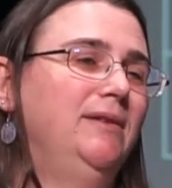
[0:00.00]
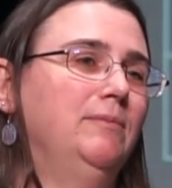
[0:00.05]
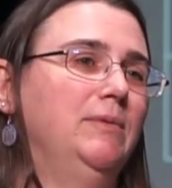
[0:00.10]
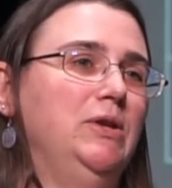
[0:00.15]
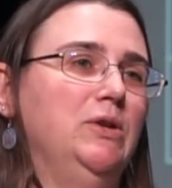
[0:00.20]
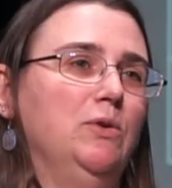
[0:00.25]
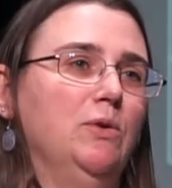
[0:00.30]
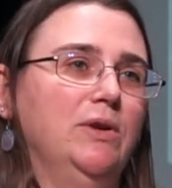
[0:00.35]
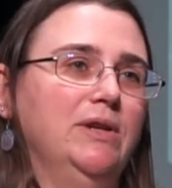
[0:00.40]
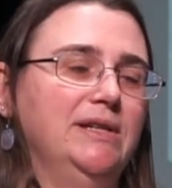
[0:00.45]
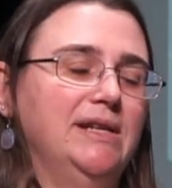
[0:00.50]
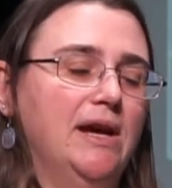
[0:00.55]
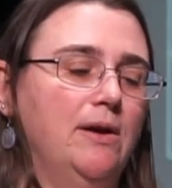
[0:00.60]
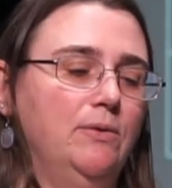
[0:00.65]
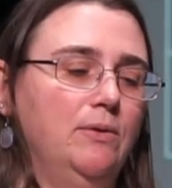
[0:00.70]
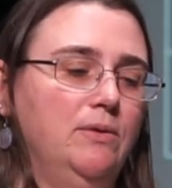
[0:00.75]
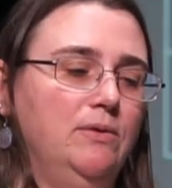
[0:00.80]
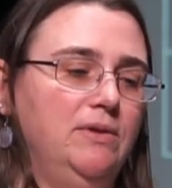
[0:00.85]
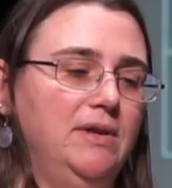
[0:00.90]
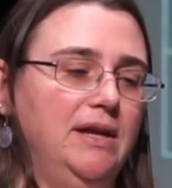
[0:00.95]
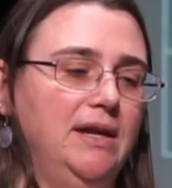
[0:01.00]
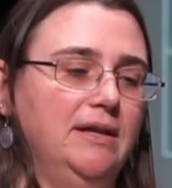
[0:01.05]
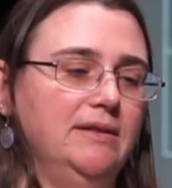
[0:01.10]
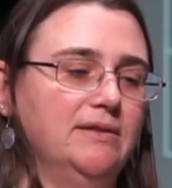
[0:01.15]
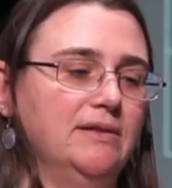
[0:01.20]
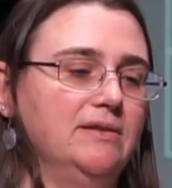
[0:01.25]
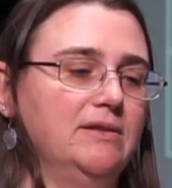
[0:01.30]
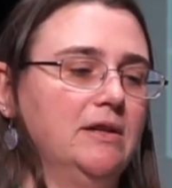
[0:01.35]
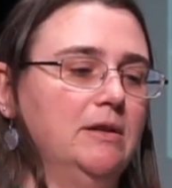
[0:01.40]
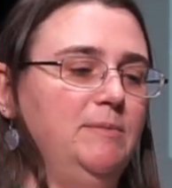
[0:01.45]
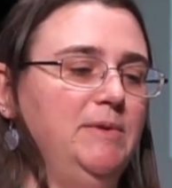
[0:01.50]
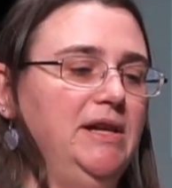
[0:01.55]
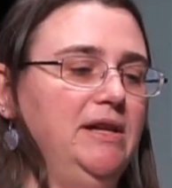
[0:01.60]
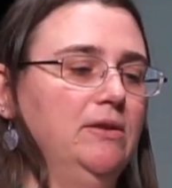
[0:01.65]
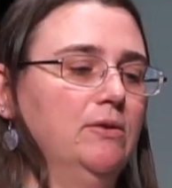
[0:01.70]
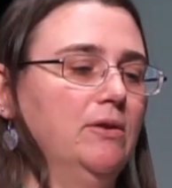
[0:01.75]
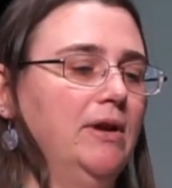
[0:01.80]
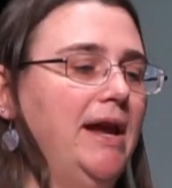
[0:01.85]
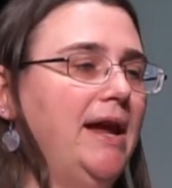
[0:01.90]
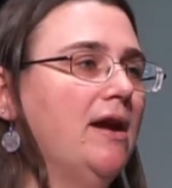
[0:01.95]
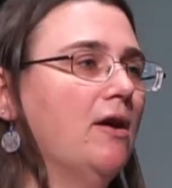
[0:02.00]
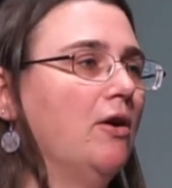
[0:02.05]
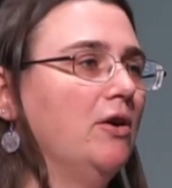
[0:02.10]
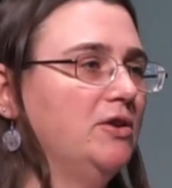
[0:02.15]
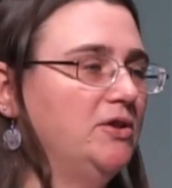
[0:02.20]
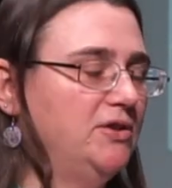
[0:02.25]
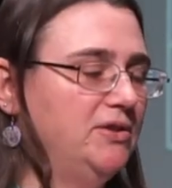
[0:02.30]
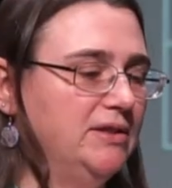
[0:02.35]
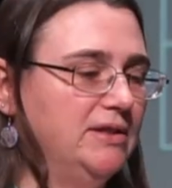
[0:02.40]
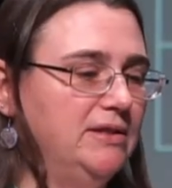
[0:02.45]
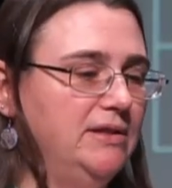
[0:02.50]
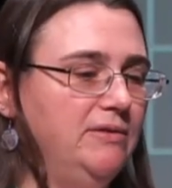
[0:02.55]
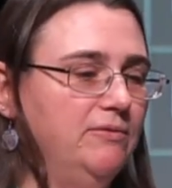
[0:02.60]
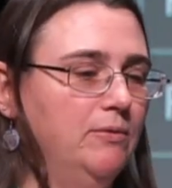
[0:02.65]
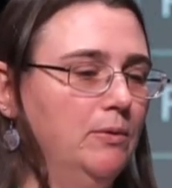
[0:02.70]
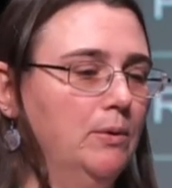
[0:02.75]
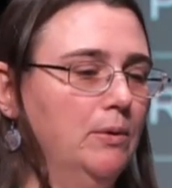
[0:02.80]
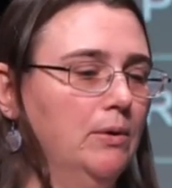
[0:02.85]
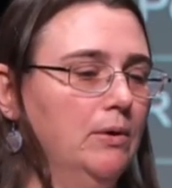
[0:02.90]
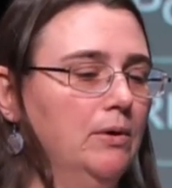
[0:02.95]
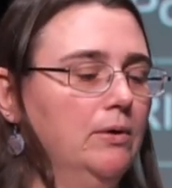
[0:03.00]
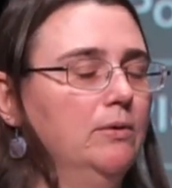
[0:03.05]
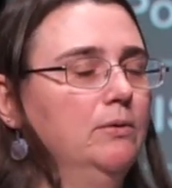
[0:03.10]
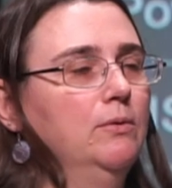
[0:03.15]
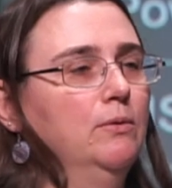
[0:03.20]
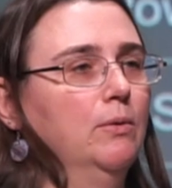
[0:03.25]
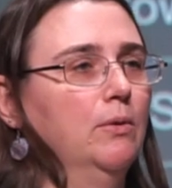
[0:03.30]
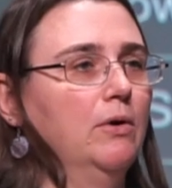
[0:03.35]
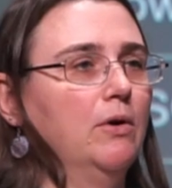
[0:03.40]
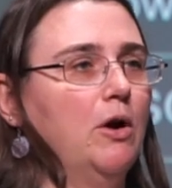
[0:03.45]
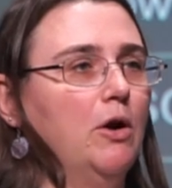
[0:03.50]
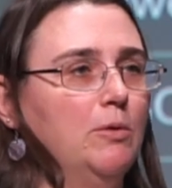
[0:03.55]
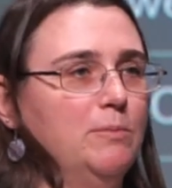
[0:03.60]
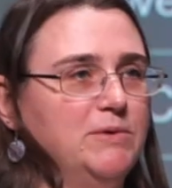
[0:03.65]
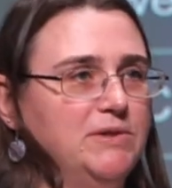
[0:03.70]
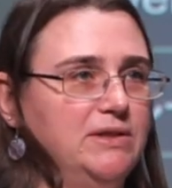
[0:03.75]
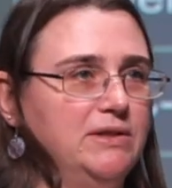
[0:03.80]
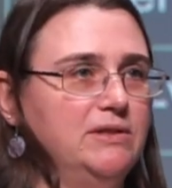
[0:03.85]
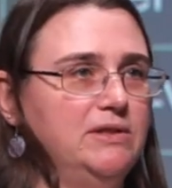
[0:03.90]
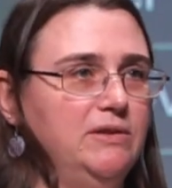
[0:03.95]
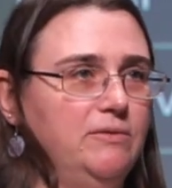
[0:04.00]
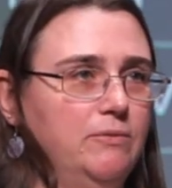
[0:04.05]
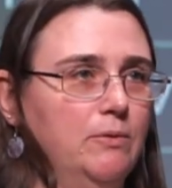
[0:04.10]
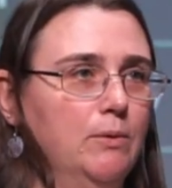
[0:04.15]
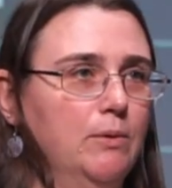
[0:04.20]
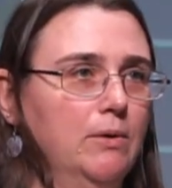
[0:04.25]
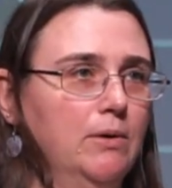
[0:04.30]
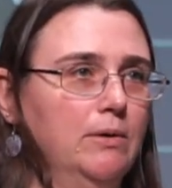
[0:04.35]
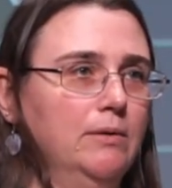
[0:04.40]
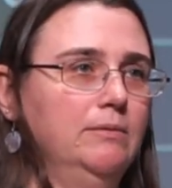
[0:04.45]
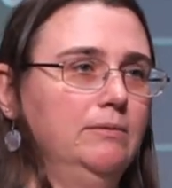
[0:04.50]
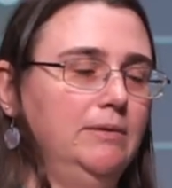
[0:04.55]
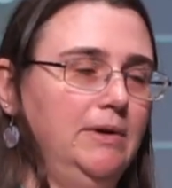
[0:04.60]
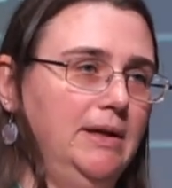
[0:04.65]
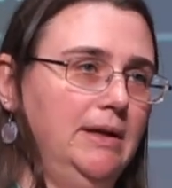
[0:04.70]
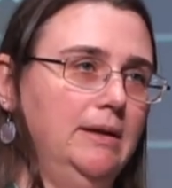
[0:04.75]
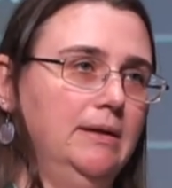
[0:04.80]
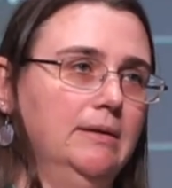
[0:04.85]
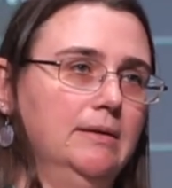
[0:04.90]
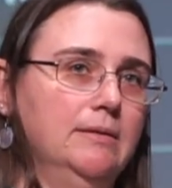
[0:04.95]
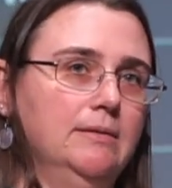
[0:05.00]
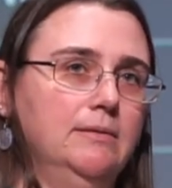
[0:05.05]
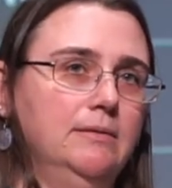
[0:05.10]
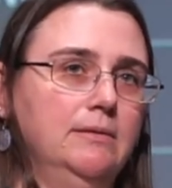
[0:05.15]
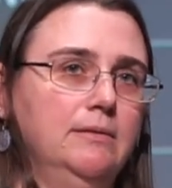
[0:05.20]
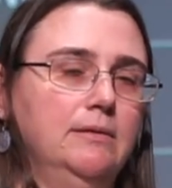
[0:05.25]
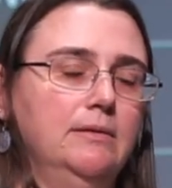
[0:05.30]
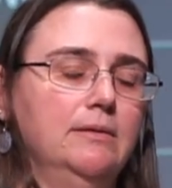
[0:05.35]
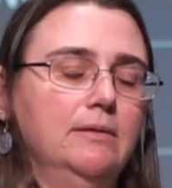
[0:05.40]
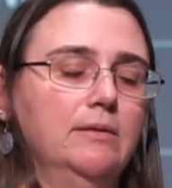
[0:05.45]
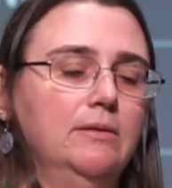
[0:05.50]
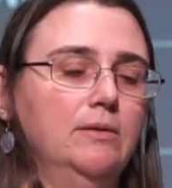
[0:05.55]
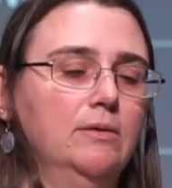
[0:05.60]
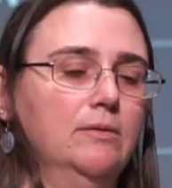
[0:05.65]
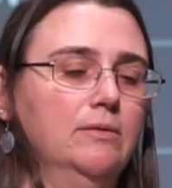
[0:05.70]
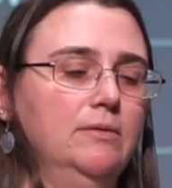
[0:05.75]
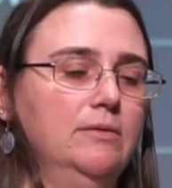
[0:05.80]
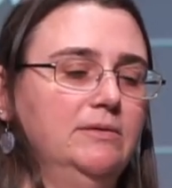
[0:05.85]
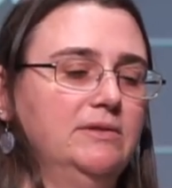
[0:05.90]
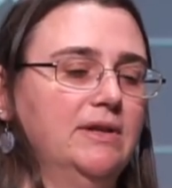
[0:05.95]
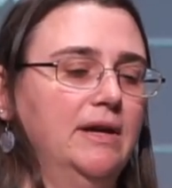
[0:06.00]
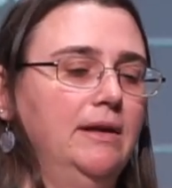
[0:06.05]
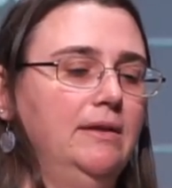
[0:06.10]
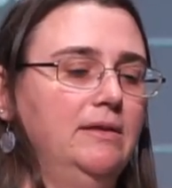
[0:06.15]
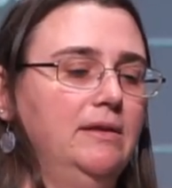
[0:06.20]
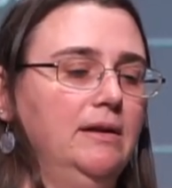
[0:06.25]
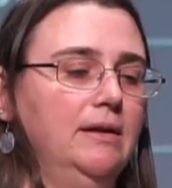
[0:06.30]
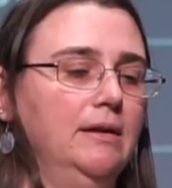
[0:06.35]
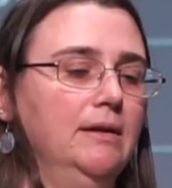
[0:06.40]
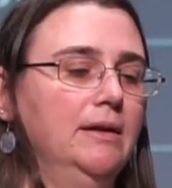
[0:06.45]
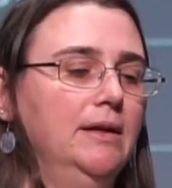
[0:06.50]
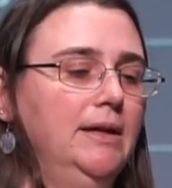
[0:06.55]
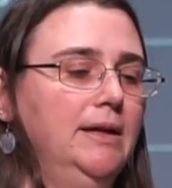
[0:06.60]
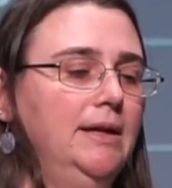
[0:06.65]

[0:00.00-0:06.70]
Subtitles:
When you go to download things, it's going to be either AArch64 or ARM64 in the little side thing.